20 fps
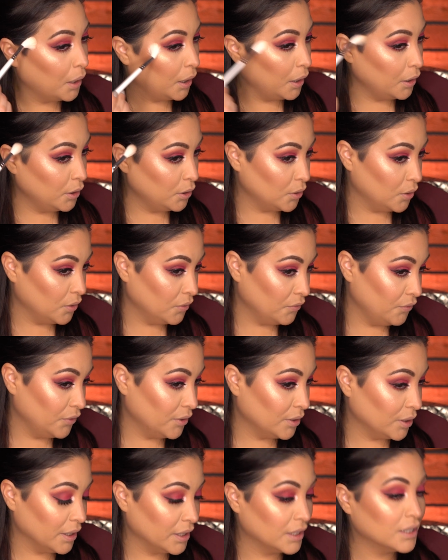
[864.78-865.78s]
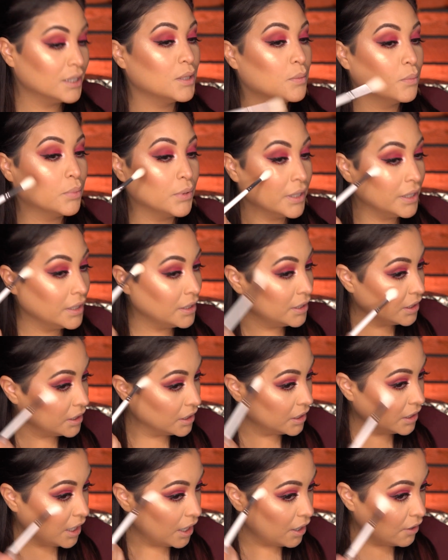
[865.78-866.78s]
I don't feel like it's
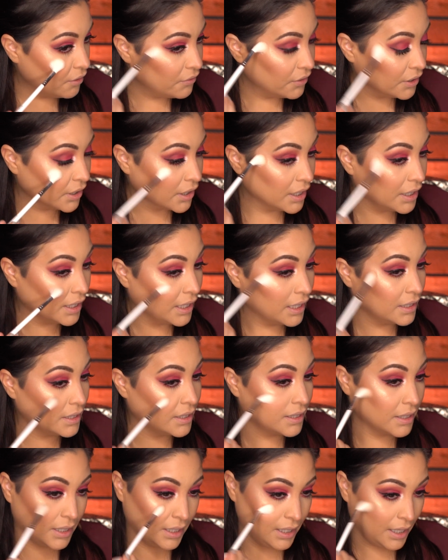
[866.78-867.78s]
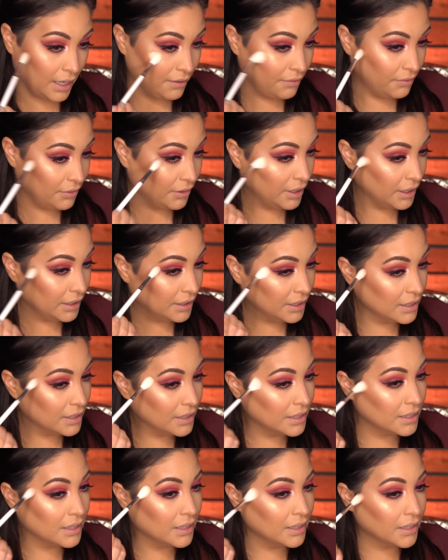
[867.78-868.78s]
blending it out very nicely. I feel like
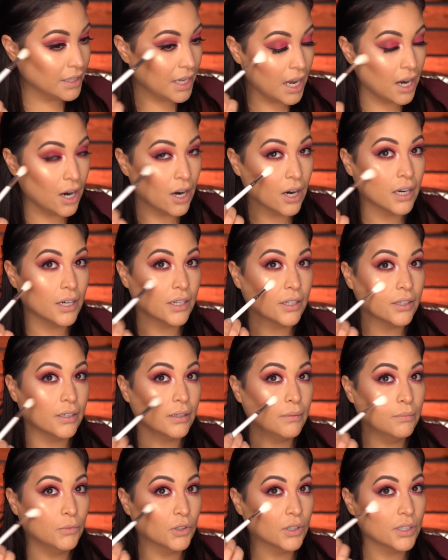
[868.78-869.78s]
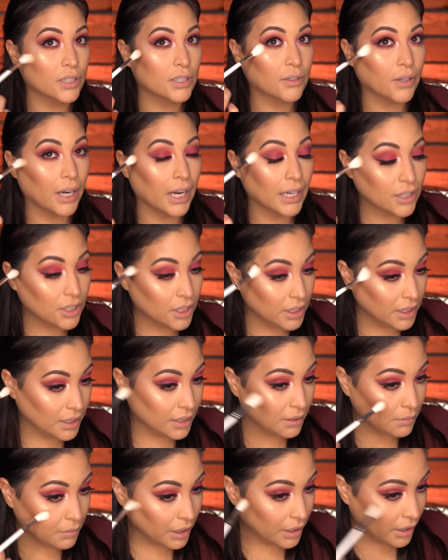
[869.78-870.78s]
this is a lot harder and more scratchy
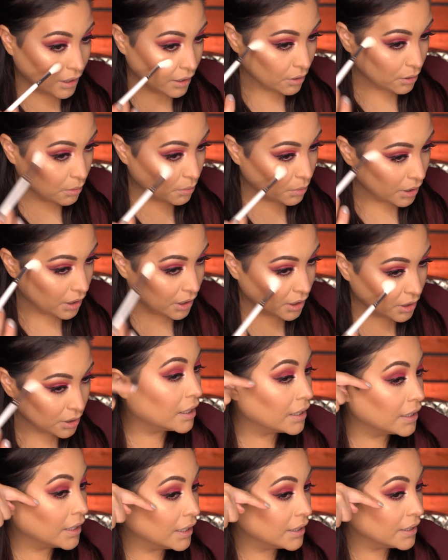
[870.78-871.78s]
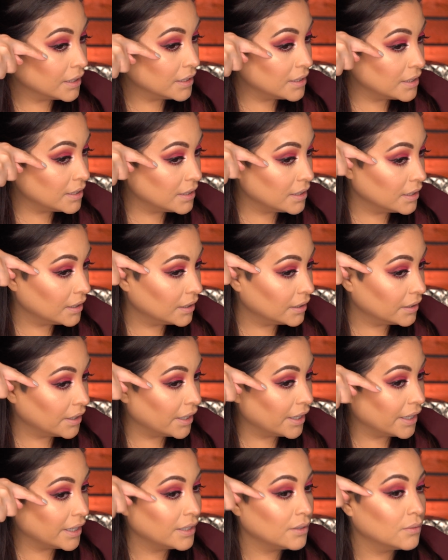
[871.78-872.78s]
than my other brush. Like I can see a
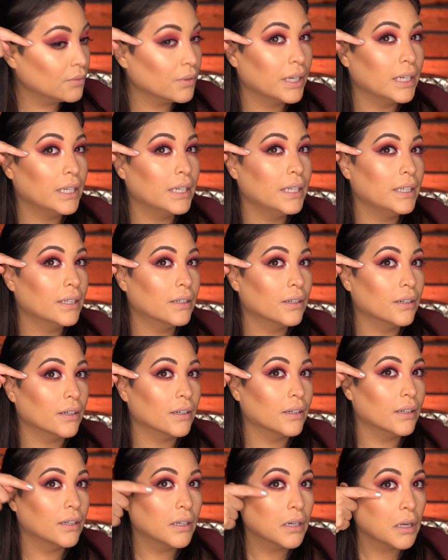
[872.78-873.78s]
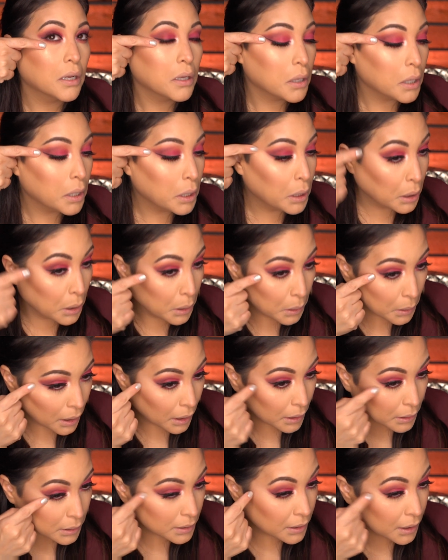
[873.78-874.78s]
line right here, and
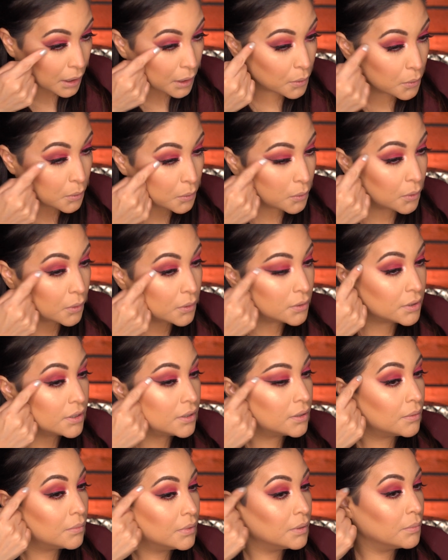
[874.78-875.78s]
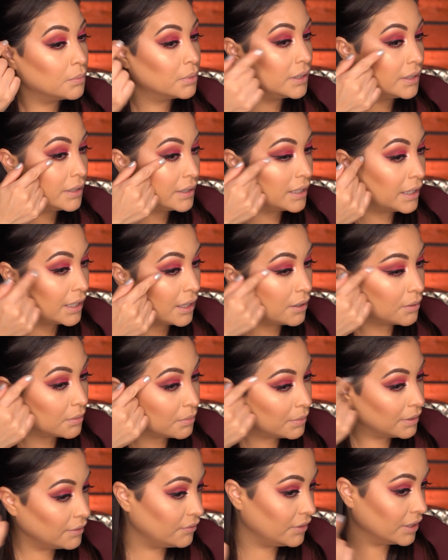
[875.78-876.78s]
that's not cool. So I'm gonna blend that out
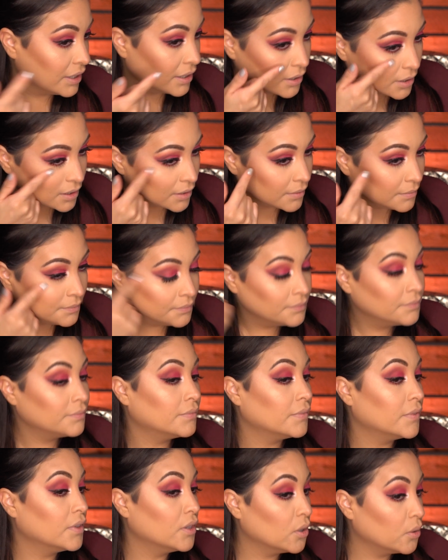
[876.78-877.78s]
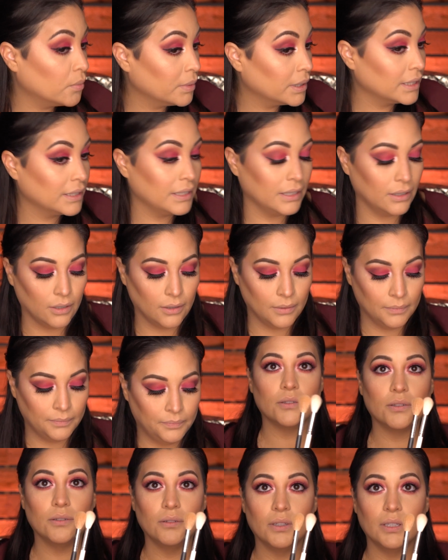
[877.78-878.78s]
with my finger. No big deal.
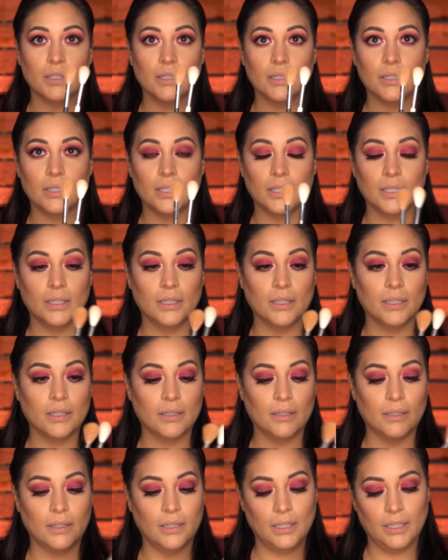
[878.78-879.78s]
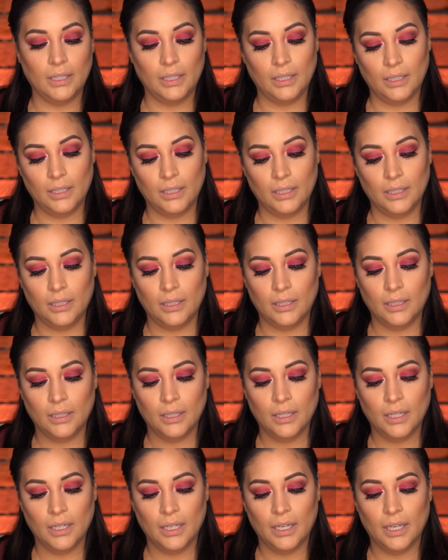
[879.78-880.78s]
So this is
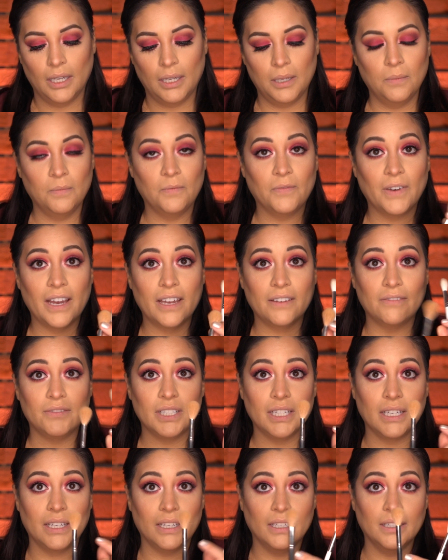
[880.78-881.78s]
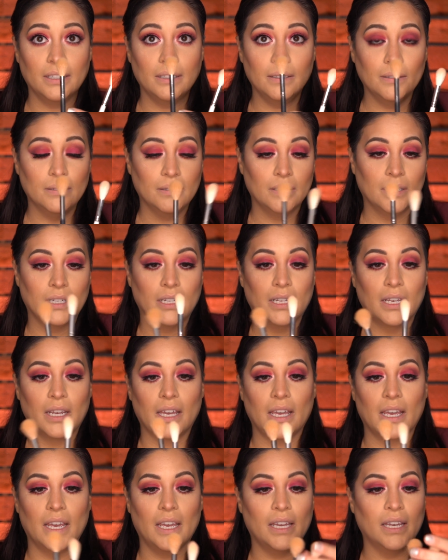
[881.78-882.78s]
the M510,
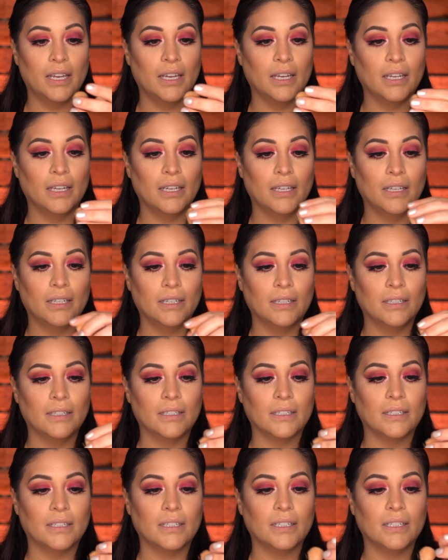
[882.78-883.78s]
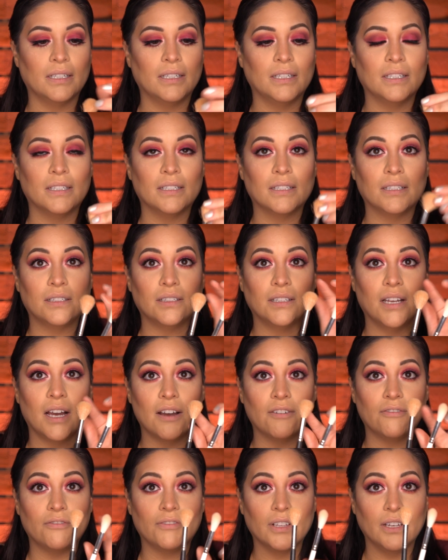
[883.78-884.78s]
and it is a
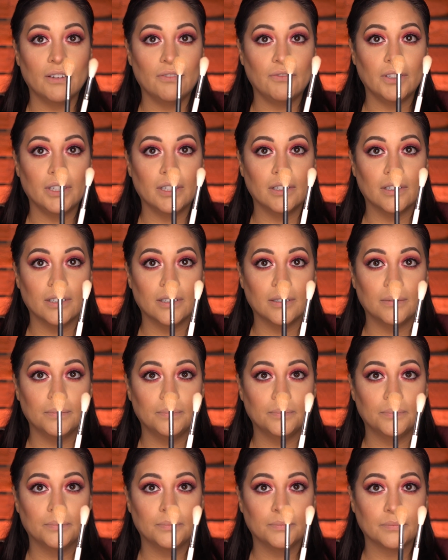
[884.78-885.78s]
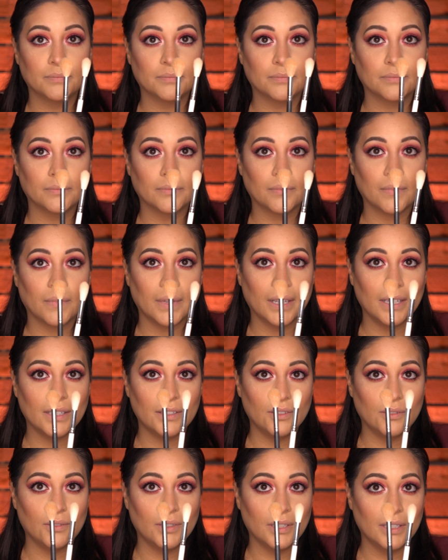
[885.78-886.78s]
lot fluffier,
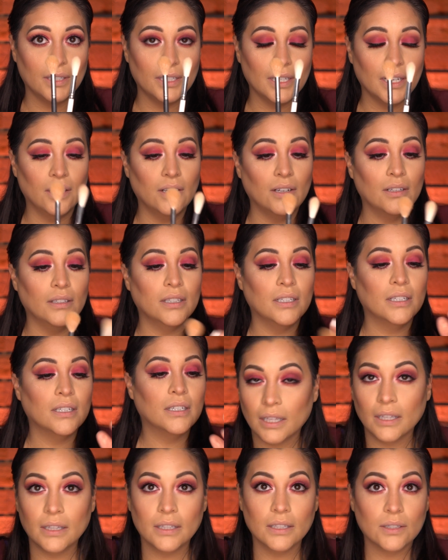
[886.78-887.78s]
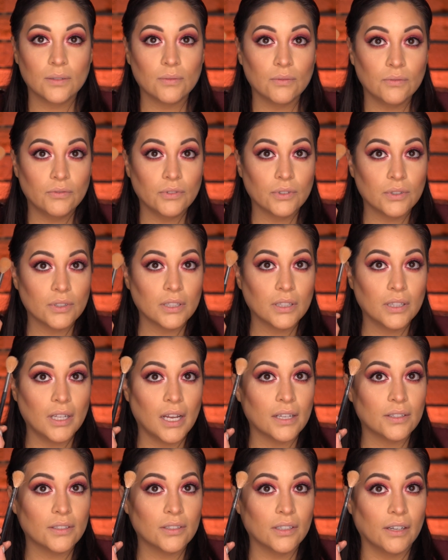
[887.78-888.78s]
as you can tell. And this one feels a
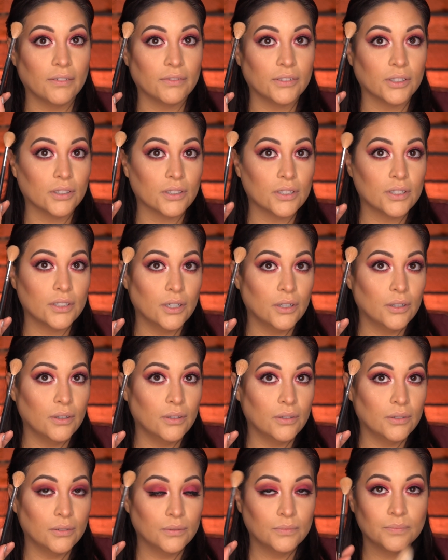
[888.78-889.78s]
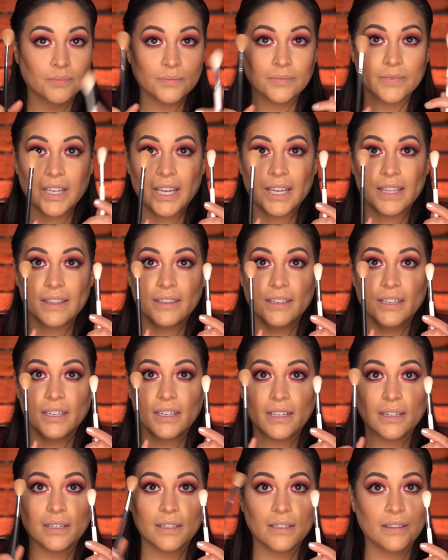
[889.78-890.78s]
lot softer. So I
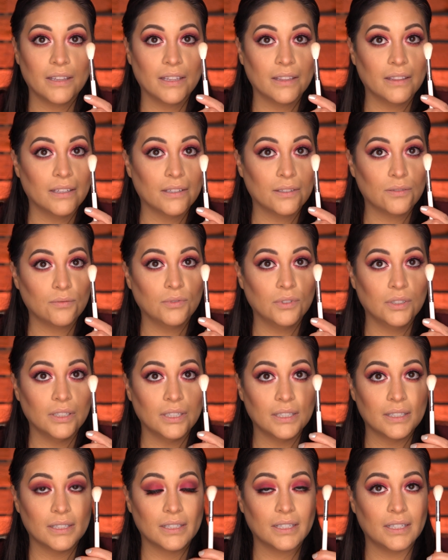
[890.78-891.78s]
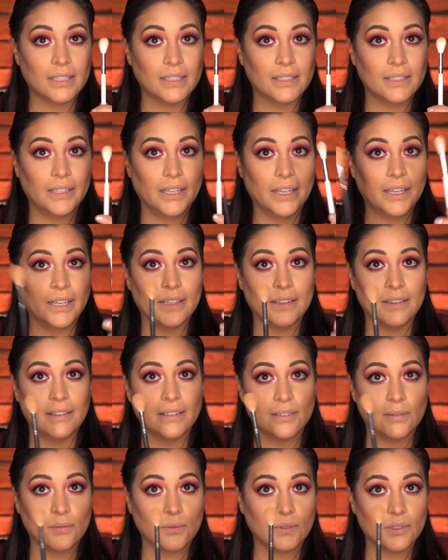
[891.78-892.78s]
think that this one is gonna stay,
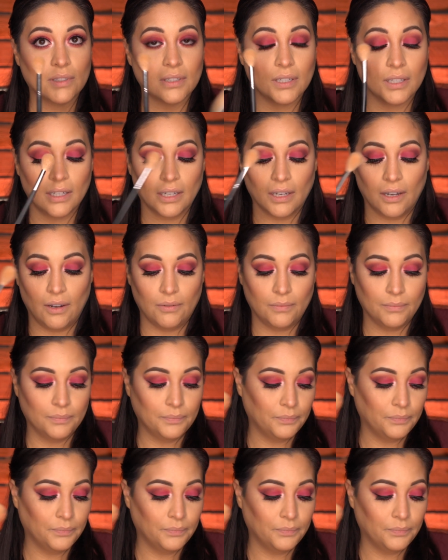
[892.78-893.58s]
this one's gonna go.